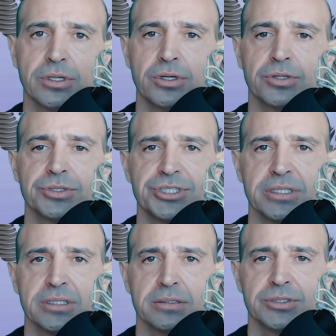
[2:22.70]
or
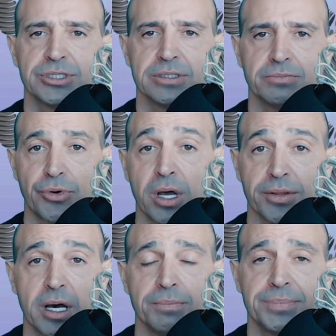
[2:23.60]
she brought
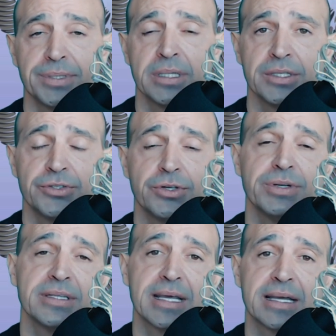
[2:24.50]
up
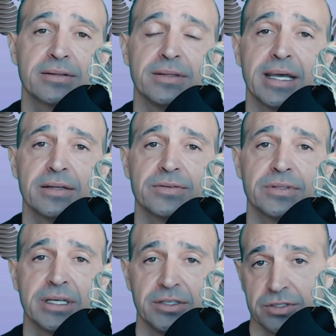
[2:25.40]
during that
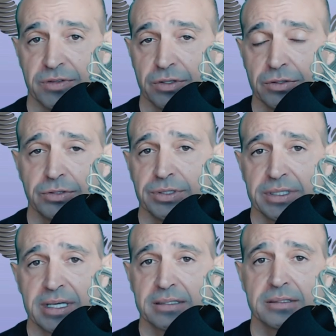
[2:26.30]
interview, during
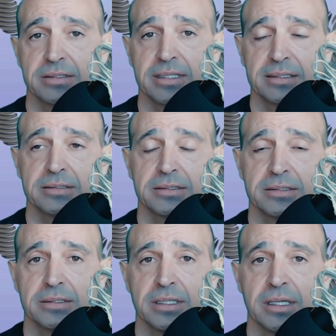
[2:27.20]

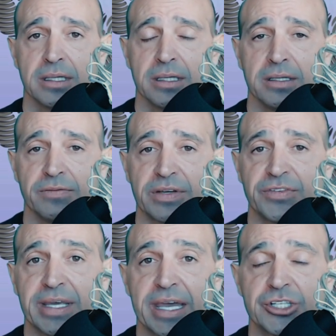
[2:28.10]
that
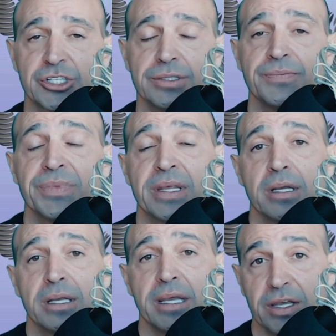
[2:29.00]
investigation,
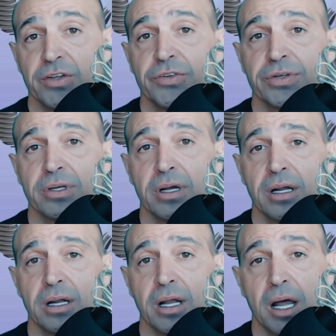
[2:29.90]
is
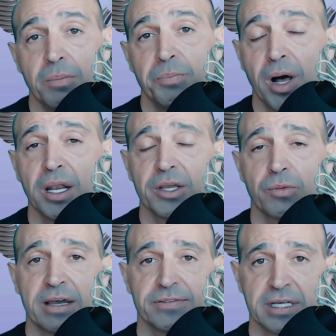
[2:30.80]
a
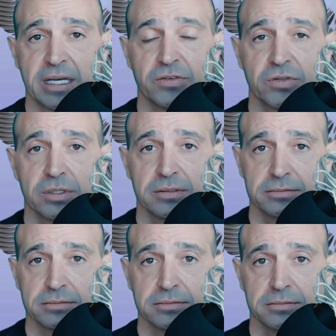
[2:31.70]
polygraph test
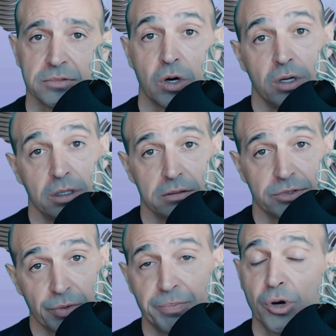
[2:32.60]
or
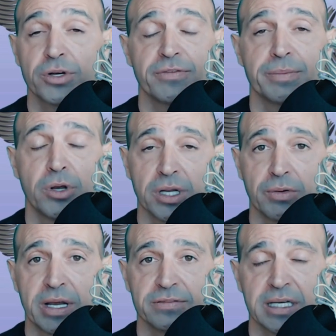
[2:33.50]
the report of a
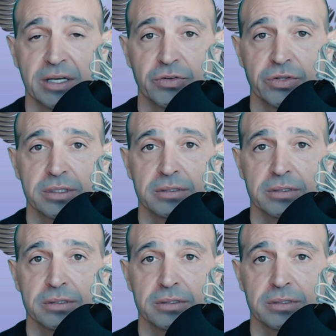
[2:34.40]
polygraph test.